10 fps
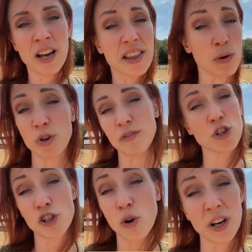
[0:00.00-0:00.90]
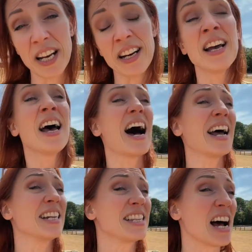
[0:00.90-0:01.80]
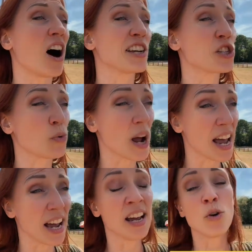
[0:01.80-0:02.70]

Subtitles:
They would have just gone in, and I swear